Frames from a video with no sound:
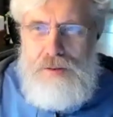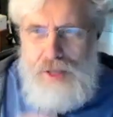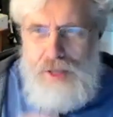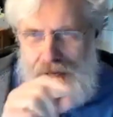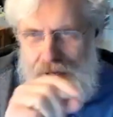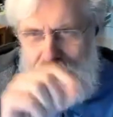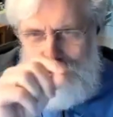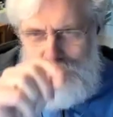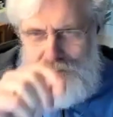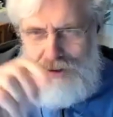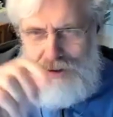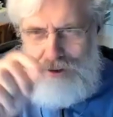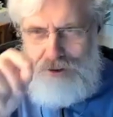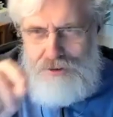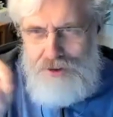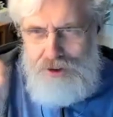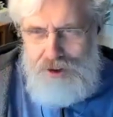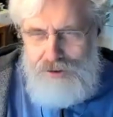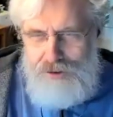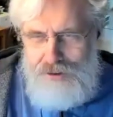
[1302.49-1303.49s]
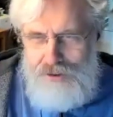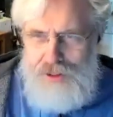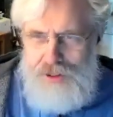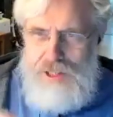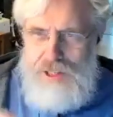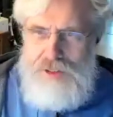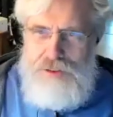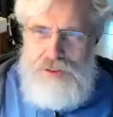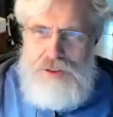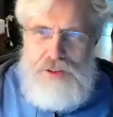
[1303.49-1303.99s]
A's, G's, and
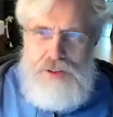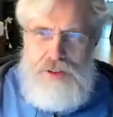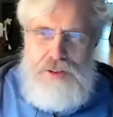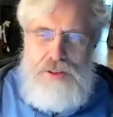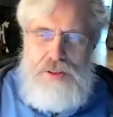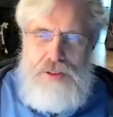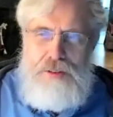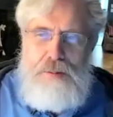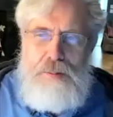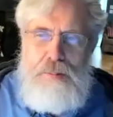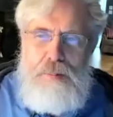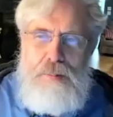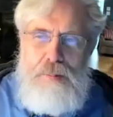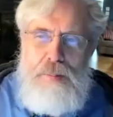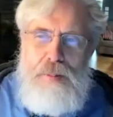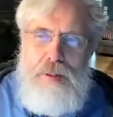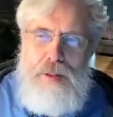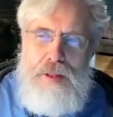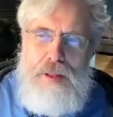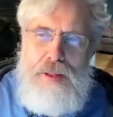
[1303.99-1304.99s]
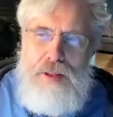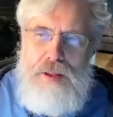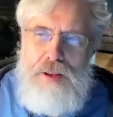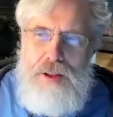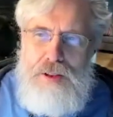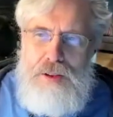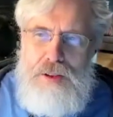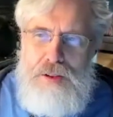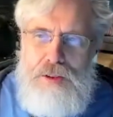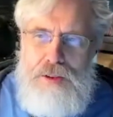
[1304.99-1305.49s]
T's on the,
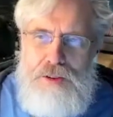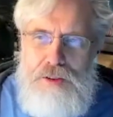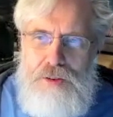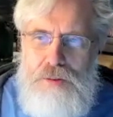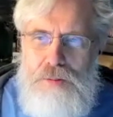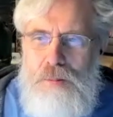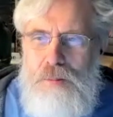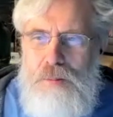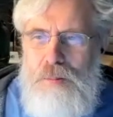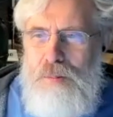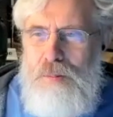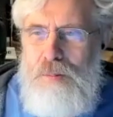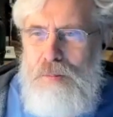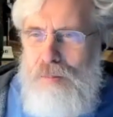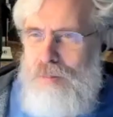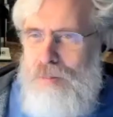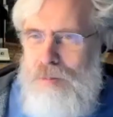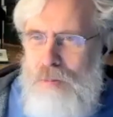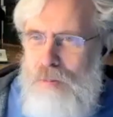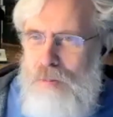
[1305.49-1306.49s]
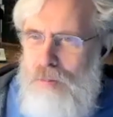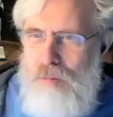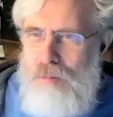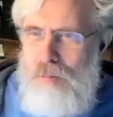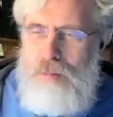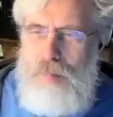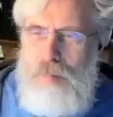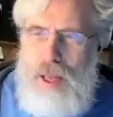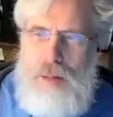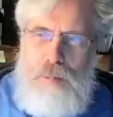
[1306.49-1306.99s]
on
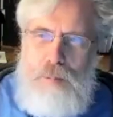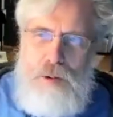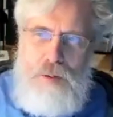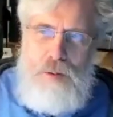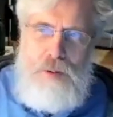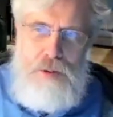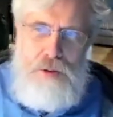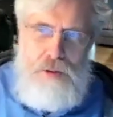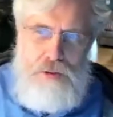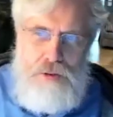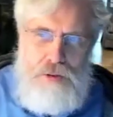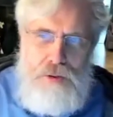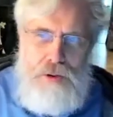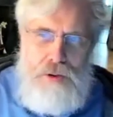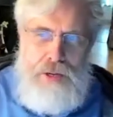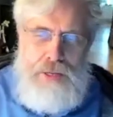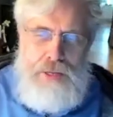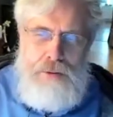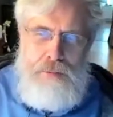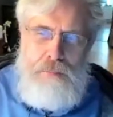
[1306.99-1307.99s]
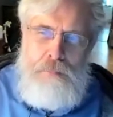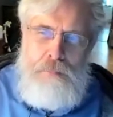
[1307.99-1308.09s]
the paper or the screen.